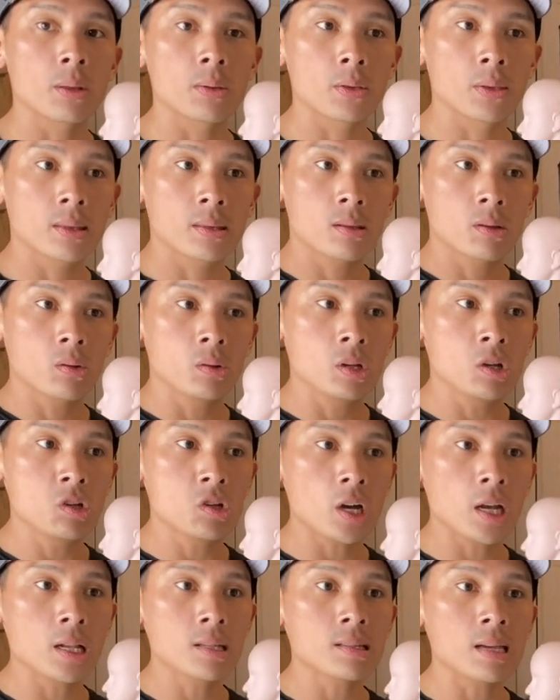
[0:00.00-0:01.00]

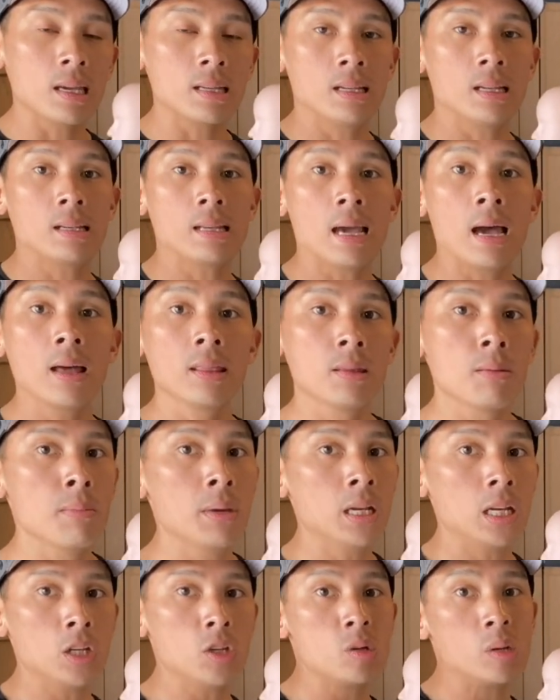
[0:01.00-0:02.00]
tighten it down, the
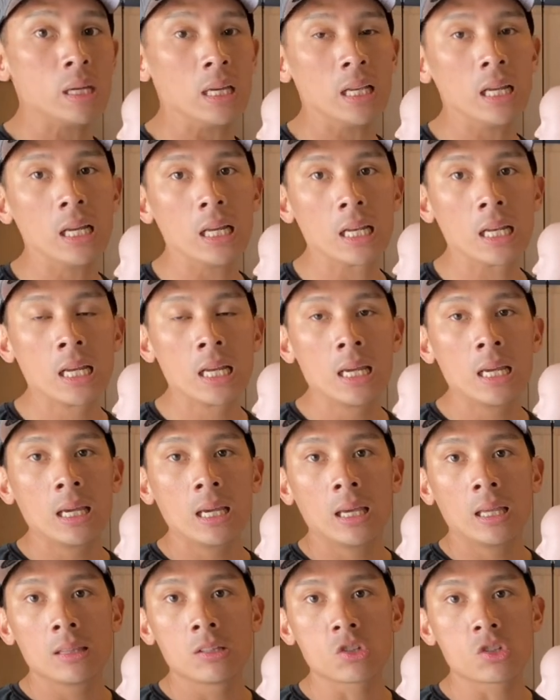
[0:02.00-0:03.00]
minute you hit it,
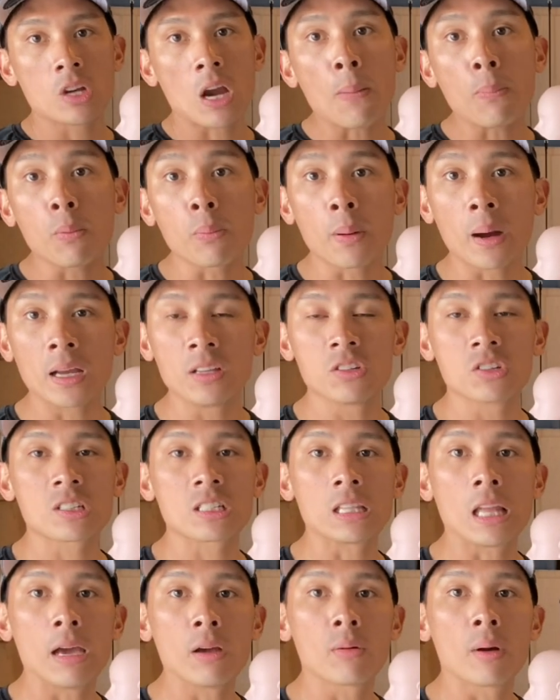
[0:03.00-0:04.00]
the strap will probably just
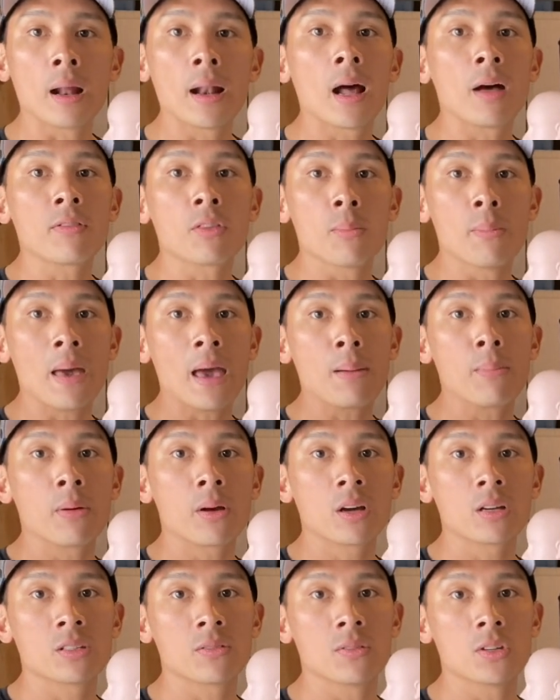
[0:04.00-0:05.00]
slide right off the bag
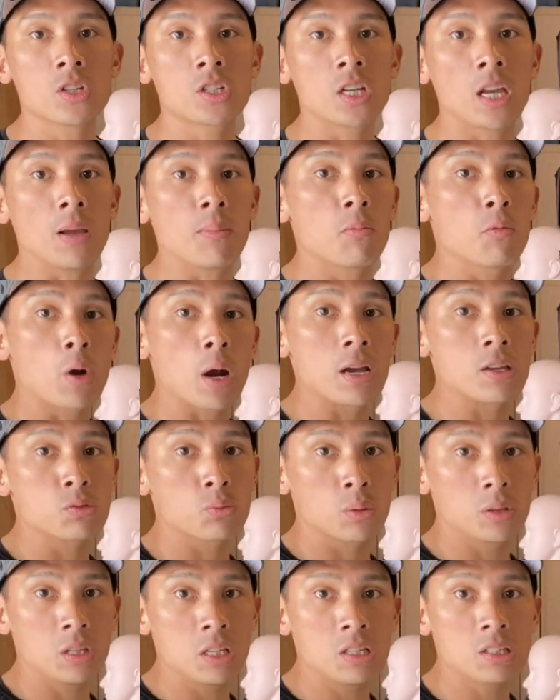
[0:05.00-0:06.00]
because of the shape. Whereas
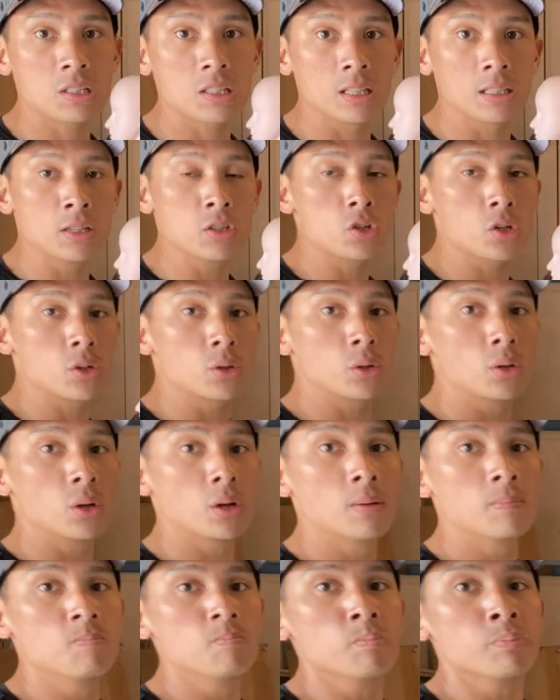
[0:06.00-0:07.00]
with these
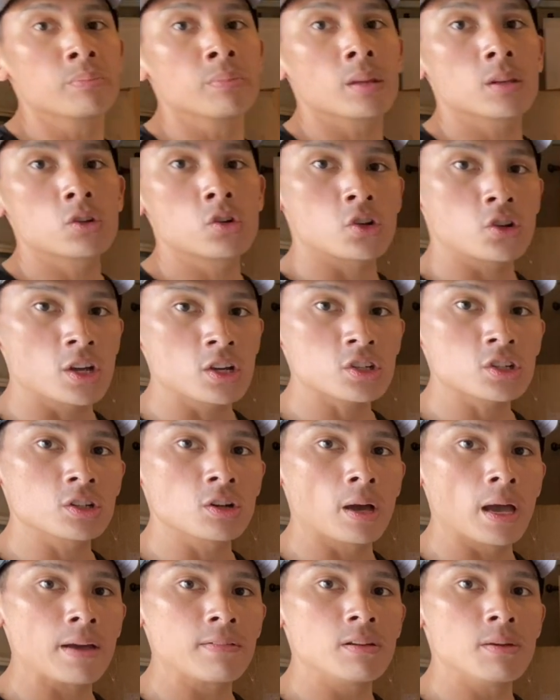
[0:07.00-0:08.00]
cylindrical
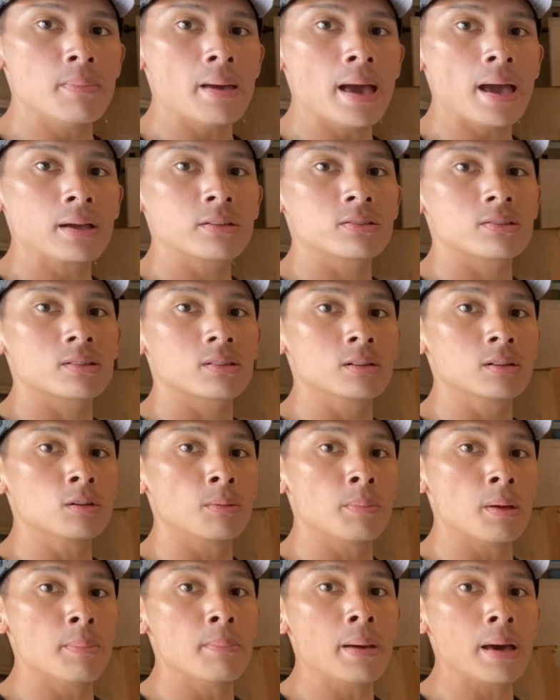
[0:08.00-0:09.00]
traditional heavy bags, it's a little
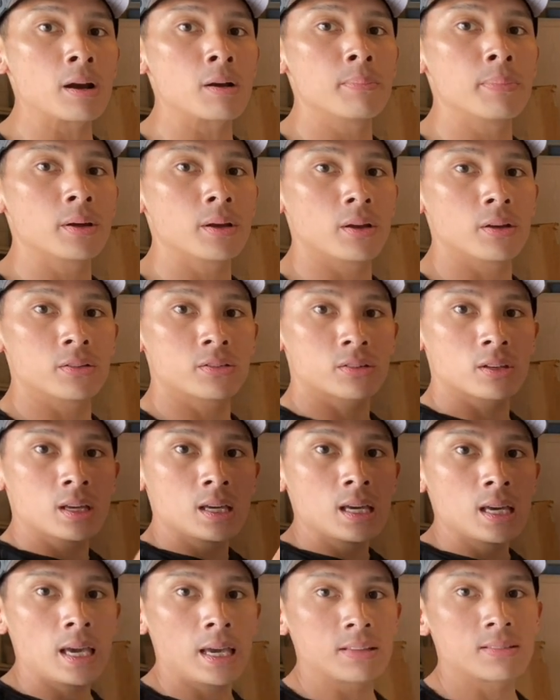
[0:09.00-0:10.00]
bit better because
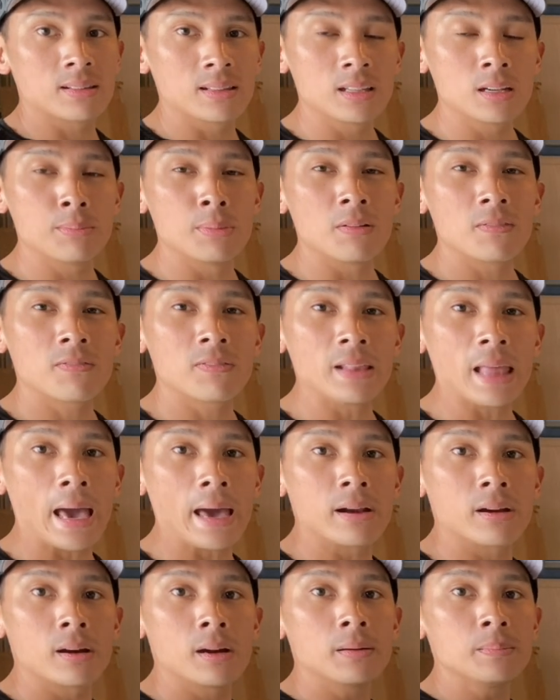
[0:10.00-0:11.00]
it's a little bit
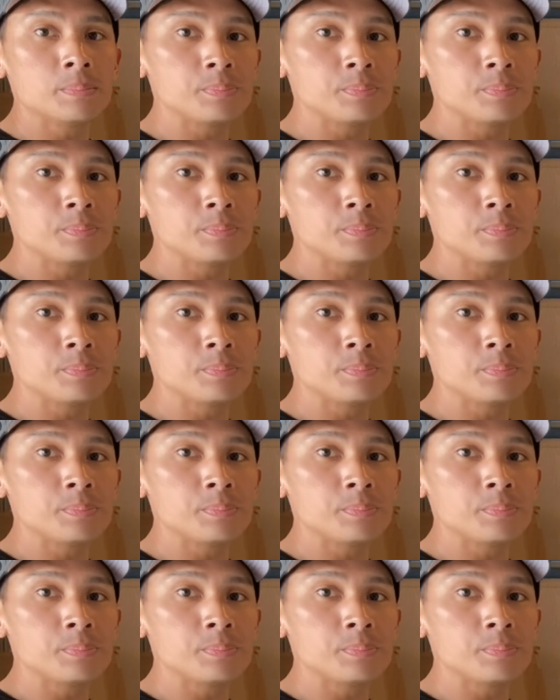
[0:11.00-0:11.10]
flatter